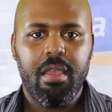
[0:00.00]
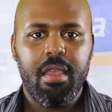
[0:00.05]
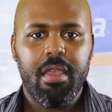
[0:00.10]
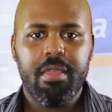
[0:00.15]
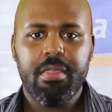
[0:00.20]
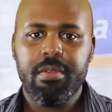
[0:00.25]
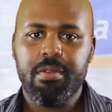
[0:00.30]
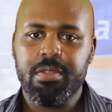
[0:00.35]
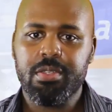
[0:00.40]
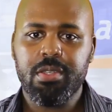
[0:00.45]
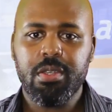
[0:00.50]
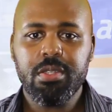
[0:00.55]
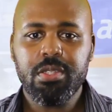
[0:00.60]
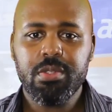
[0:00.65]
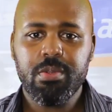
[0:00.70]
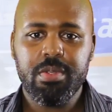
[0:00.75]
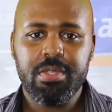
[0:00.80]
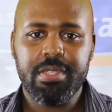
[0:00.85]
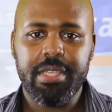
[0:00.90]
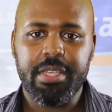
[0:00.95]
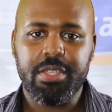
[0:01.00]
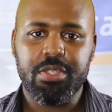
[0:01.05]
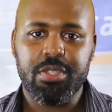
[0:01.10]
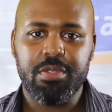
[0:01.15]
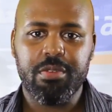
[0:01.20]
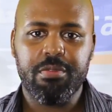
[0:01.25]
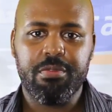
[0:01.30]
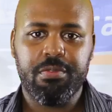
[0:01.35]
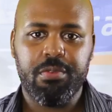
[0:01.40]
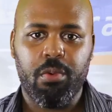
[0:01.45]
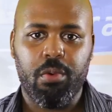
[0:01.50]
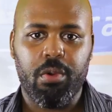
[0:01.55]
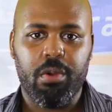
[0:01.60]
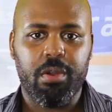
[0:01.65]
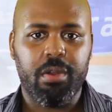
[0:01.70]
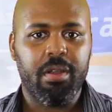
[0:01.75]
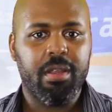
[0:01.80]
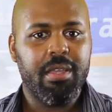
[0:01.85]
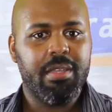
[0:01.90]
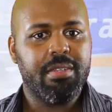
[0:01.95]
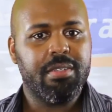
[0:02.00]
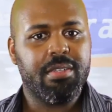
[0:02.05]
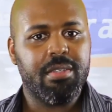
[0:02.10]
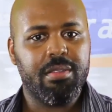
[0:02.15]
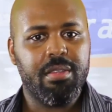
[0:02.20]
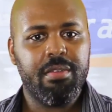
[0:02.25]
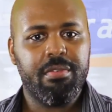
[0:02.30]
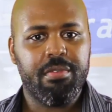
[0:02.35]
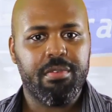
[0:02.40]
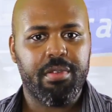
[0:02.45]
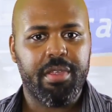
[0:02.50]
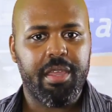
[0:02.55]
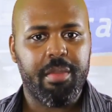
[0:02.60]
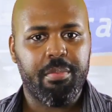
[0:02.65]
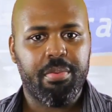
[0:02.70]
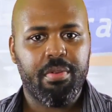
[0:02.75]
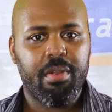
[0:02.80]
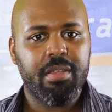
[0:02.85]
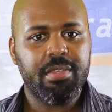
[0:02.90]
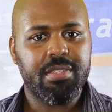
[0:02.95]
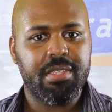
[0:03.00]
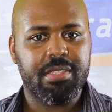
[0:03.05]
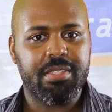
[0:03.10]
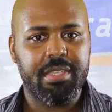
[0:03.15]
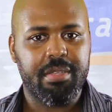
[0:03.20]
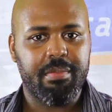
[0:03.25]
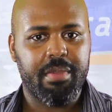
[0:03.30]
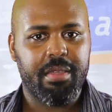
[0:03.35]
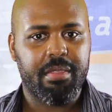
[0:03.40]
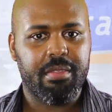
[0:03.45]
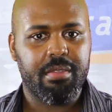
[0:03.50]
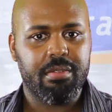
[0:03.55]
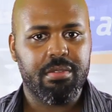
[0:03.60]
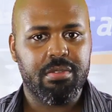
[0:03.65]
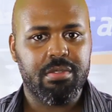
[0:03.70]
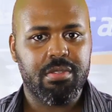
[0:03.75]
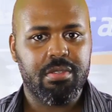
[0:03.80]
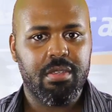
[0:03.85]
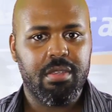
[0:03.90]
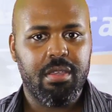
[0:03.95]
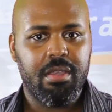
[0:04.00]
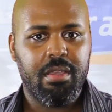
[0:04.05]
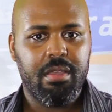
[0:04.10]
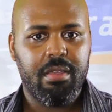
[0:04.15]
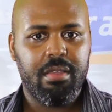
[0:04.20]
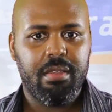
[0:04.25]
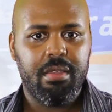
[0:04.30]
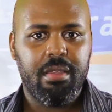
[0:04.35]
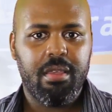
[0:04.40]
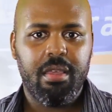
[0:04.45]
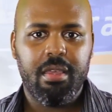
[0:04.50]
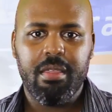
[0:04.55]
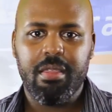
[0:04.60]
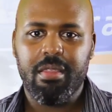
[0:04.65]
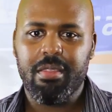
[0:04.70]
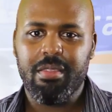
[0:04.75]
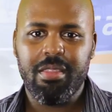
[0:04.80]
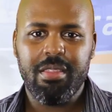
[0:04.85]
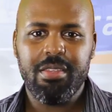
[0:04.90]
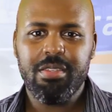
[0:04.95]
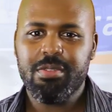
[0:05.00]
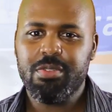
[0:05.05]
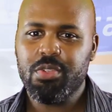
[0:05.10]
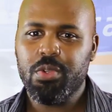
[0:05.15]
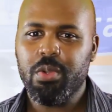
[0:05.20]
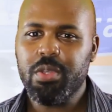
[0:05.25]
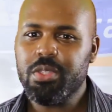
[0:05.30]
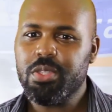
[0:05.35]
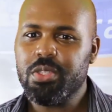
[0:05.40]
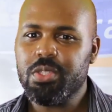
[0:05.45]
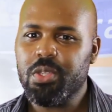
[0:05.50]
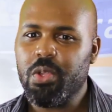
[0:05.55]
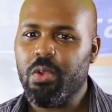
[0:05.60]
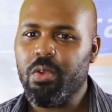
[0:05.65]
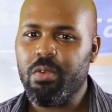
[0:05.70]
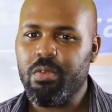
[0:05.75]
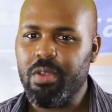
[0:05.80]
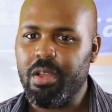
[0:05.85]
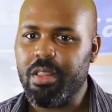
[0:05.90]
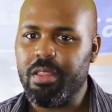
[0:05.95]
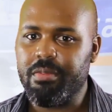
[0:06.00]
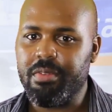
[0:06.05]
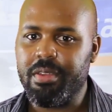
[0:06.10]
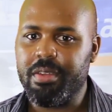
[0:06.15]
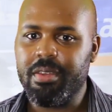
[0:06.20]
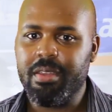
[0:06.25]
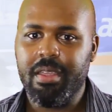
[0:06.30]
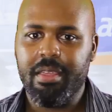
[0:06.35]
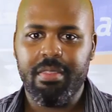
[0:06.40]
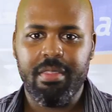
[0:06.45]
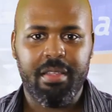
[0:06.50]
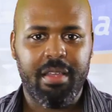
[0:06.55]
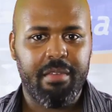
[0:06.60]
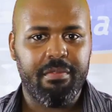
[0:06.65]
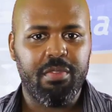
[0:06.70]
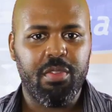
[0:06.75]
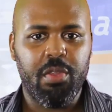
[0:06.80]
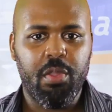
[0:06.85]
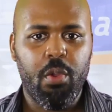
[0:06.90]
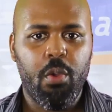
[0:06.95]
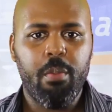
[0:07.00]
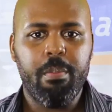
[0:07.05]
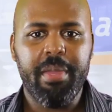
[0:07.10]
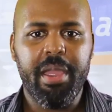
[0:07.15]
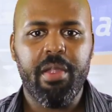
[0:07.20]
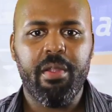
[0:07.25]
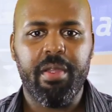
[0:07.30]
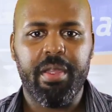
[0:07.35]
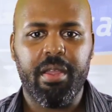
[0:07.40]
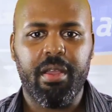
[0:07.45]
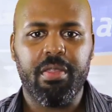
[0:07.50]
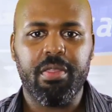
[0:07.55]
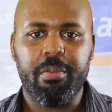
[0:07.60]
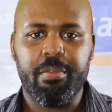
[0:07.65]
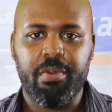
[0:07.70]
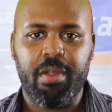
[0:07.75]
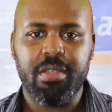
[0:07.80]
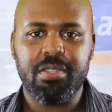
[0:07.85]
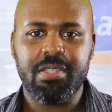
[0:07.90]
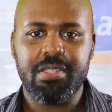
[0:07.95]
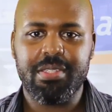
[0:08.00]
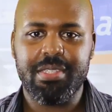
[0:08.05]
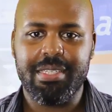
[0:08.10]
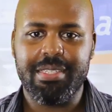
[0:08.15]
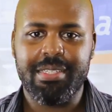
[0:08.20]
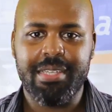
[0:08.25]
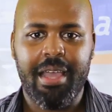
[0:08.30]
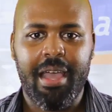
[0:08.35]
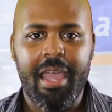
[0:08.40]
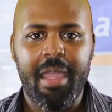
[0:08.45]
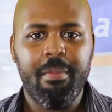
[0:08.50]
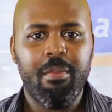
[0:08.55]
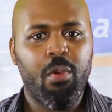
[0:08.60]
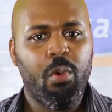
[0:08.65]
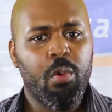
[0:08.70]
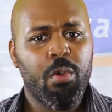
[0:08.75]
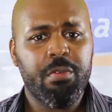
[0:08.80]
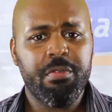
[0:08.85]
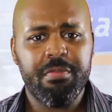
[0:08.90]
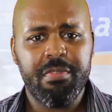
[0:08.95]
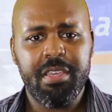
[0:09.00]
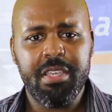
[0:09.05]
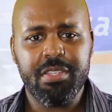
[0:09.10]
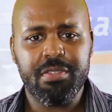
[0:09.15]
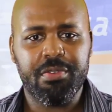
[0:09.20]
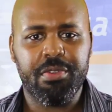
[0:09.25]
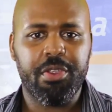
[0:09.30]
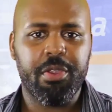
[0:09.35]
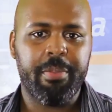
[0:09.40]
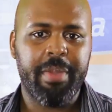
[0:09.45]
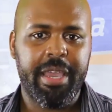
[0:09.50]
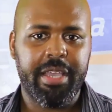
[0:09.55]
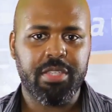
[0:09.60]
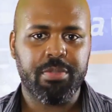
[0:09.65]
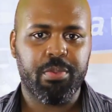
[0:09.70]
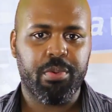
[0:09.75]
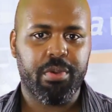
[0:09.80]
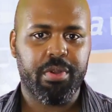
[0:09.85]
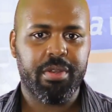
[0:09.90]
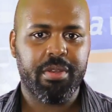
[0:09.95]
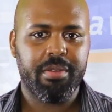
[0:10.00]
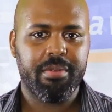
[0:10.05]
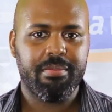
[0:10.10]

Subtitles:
There is also a section for delivery and processing methods. These choices are irrelevant and they'll have no bearing on the processing time or fees for your passport.